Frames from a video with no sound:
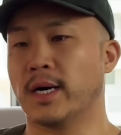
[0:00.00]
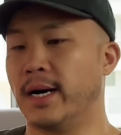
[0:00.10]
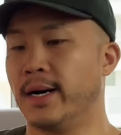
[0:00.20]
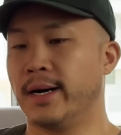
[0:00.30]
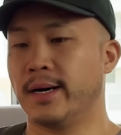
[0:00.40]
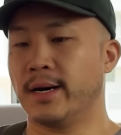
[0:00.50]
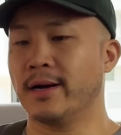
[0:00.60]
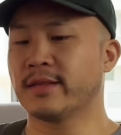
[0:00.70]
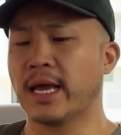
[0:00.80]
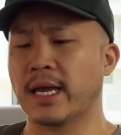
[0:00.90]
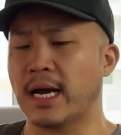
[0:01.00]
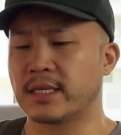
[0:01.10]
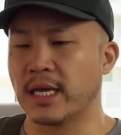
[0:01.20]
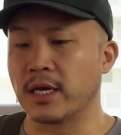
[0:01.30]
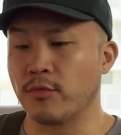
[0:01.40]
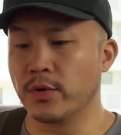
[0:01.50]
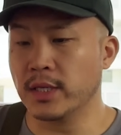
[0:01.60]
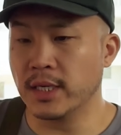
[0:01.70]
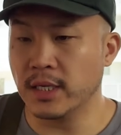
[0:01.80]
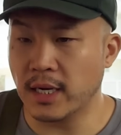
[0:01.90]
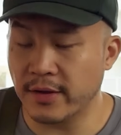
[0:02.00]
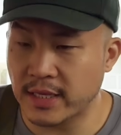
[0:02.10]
Given based off of your past 4 months.